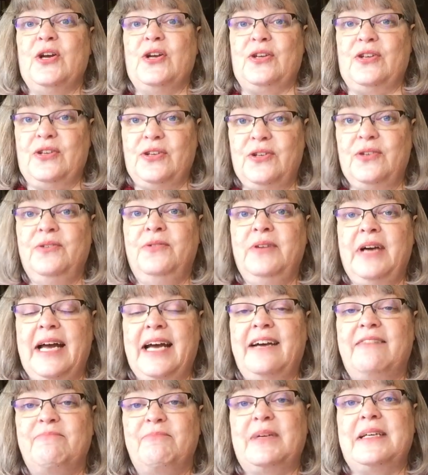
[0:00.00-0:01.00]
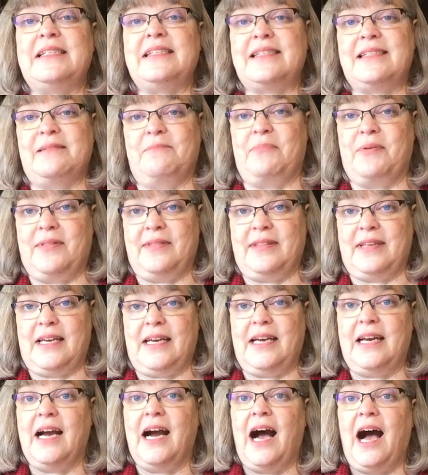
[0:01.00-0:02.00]
you have my
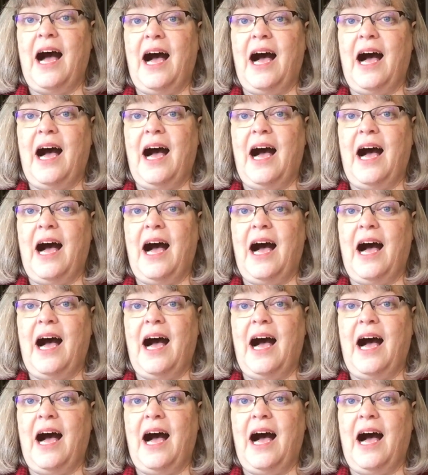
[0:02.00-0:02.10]
sympathy.